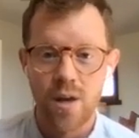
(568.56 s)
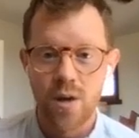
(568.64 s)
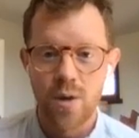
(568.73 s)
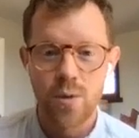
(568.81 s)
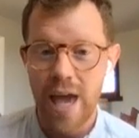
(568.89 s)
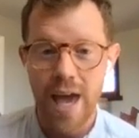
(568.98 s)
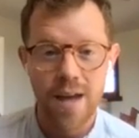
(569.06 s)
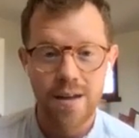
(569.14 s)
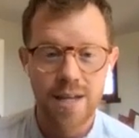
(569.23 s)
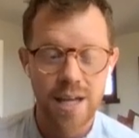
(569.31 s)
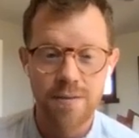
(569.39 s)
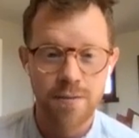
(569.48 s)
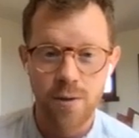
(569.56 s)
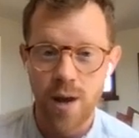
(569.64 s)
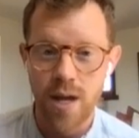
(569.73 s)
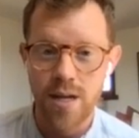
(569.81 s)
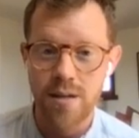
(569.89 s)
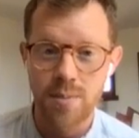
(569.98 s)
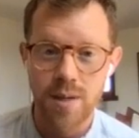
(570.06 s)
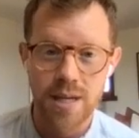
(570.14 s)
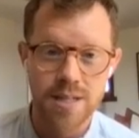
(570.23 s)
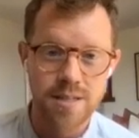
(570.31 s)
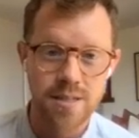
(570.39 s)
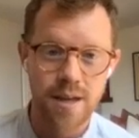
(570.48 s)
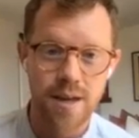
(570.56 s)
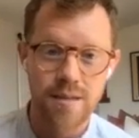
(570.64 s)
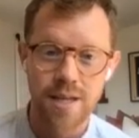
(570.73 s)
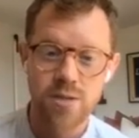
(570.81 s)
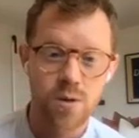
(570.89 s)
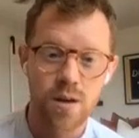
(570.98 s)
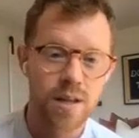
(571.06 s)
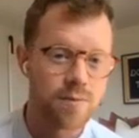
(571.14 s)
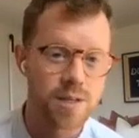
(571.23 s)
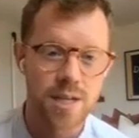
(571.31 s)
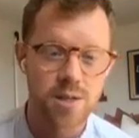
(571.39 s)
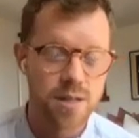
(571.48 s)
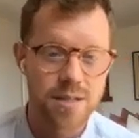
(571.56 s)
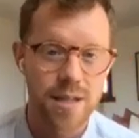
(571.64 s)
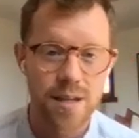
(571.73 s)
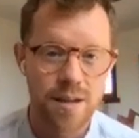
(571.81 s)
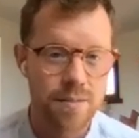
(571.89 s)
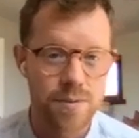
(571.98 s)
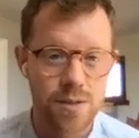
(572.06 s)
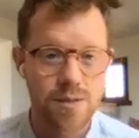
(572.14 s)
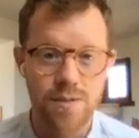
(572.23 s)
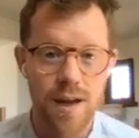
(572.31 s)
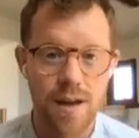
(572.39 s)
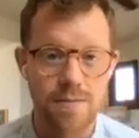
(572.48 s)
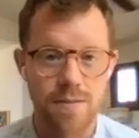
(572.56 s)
who can't take it for granted because they struggle every day just to get enough to survive.